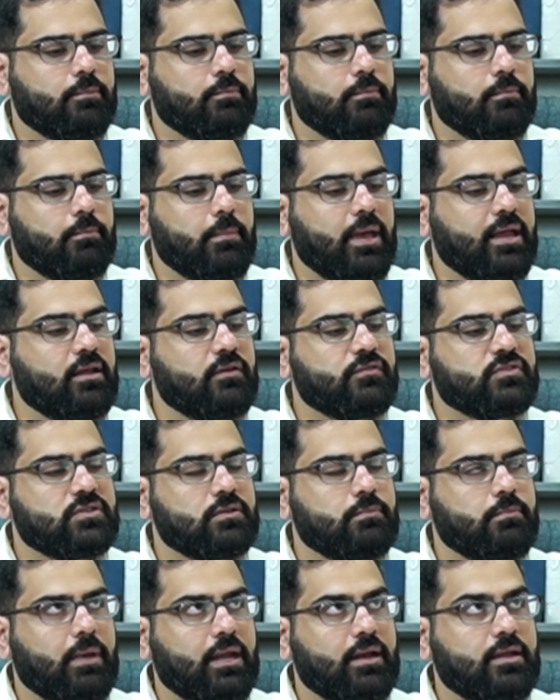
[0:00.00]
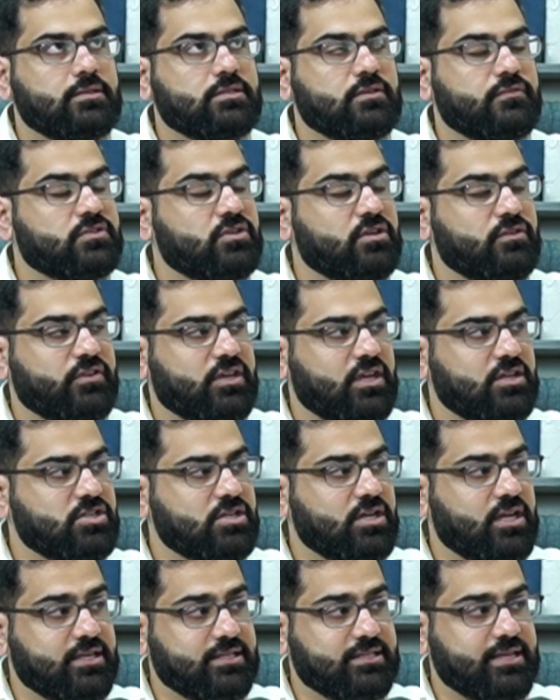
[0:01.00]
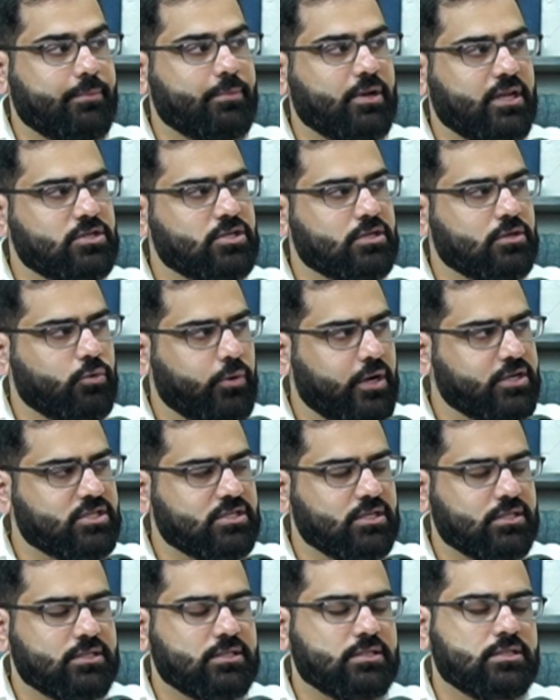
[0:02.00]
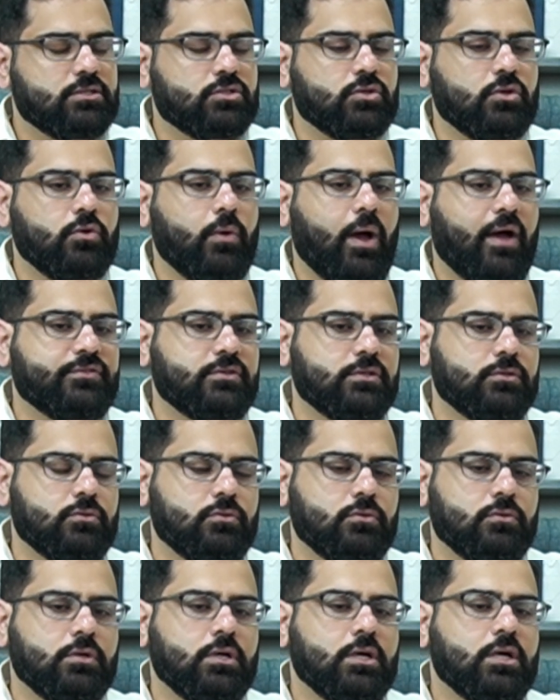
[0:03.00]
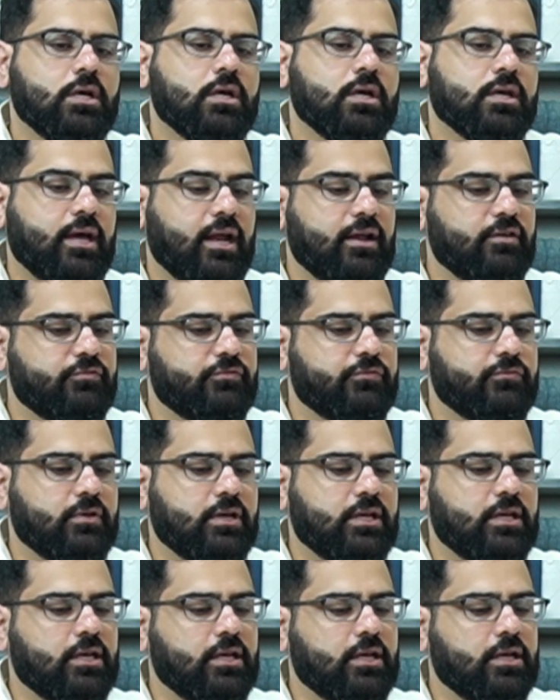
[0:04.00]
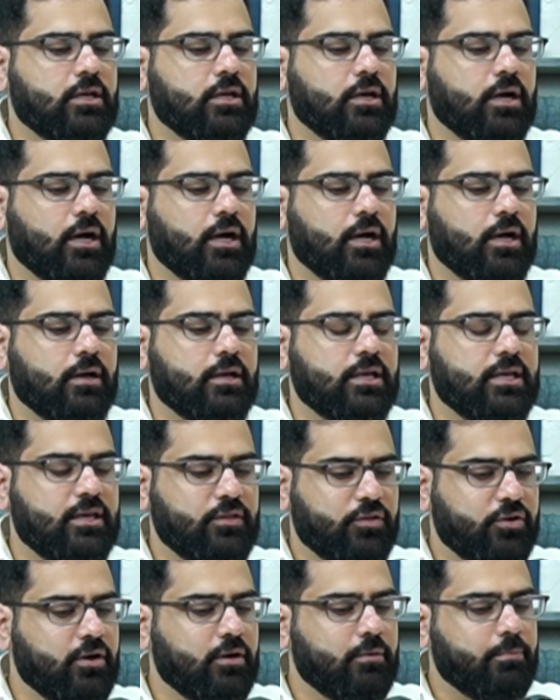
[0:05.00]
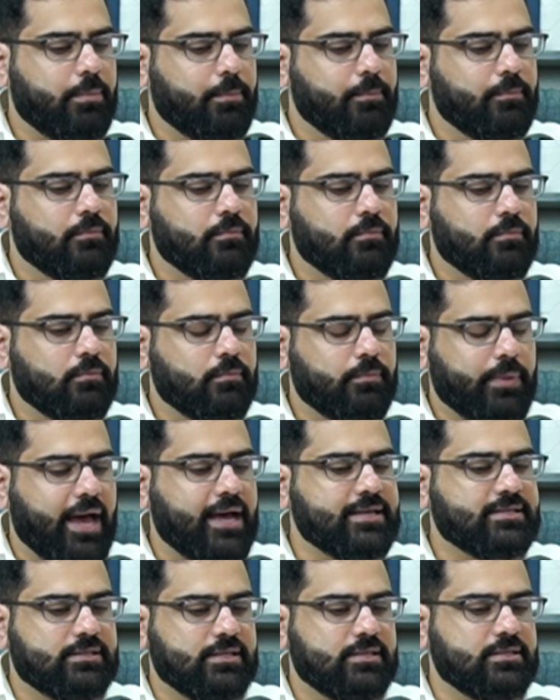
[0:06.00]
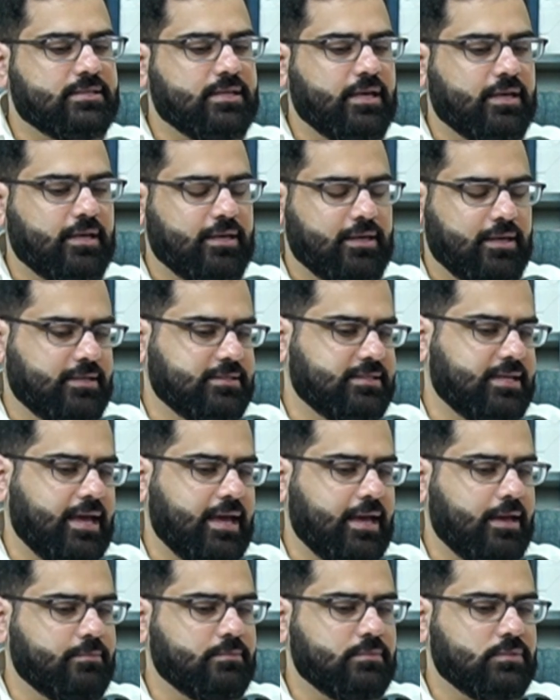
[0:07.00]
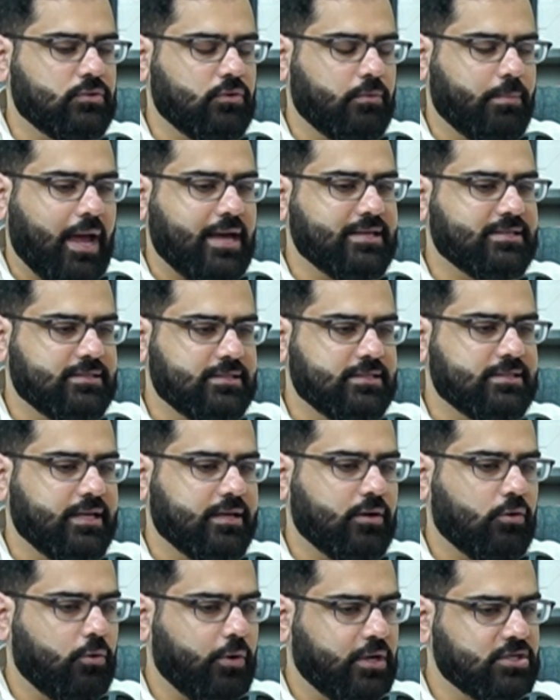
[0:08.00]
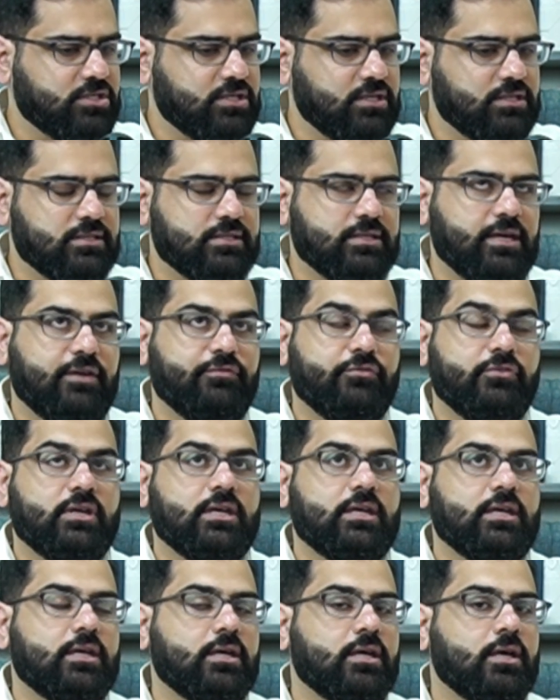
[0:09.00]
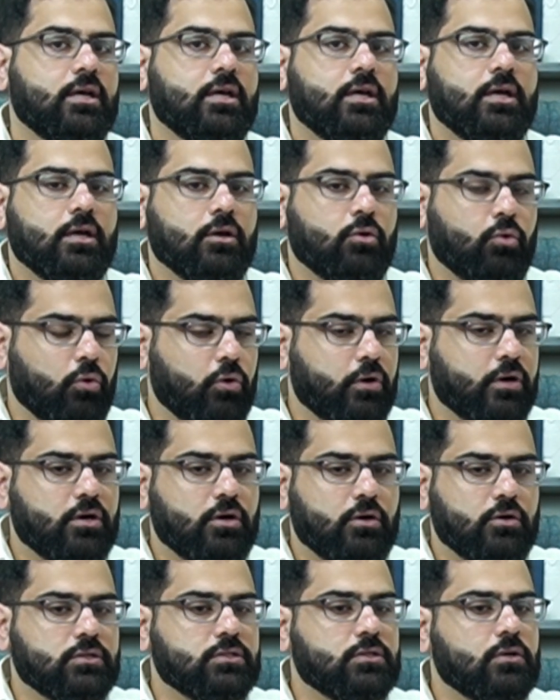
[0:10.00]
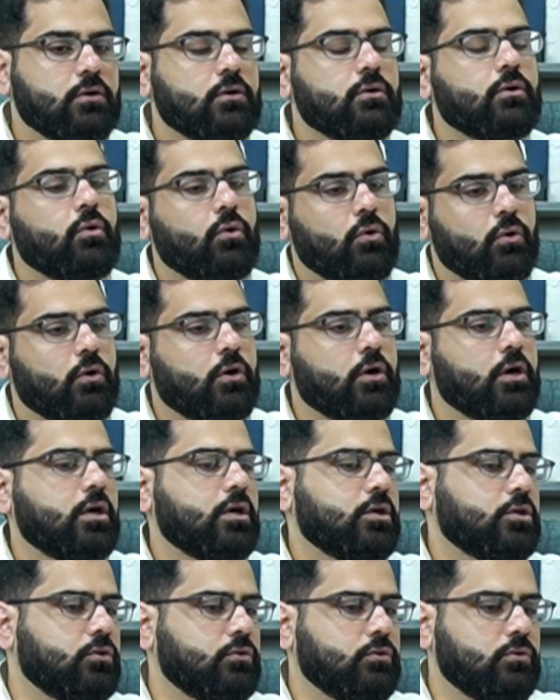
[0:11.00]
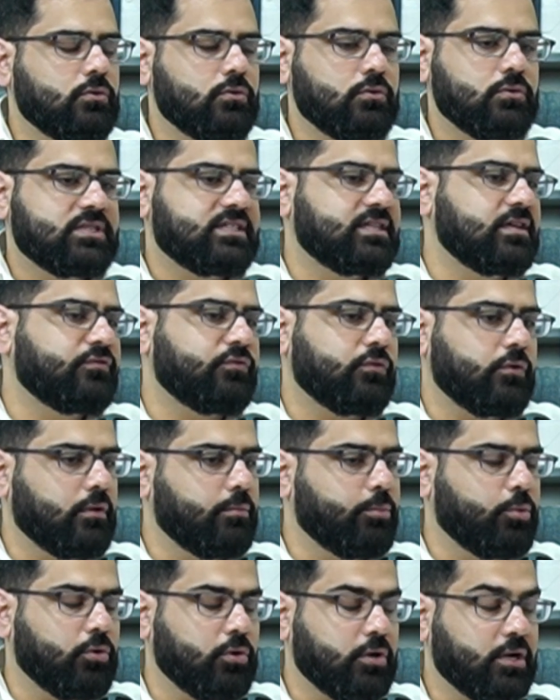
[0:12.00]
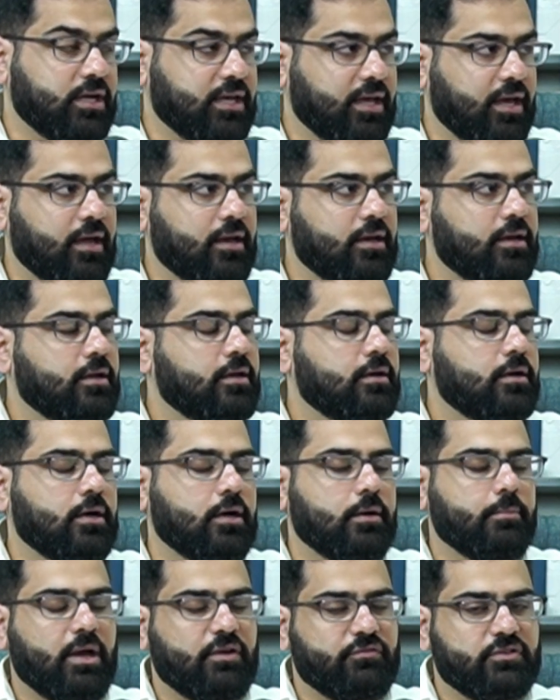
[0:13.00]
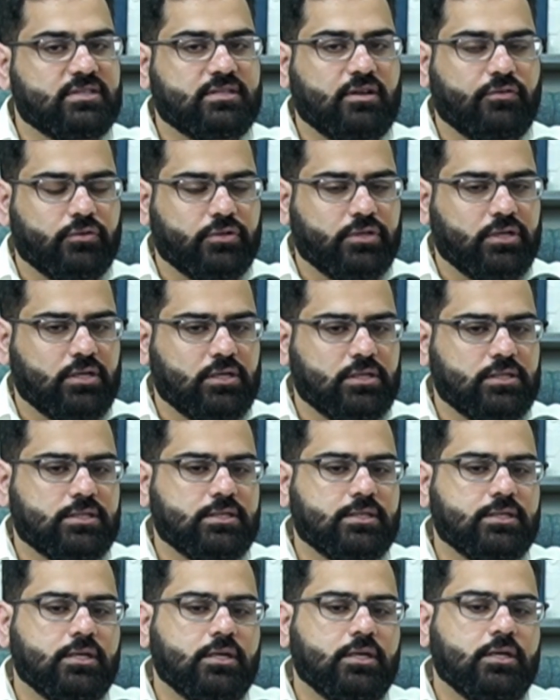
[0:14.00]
maintenance of certification examination questions. So you have to kind of either pass these exams or pass these like questions every quarter or so, or you sit for the board again every several years.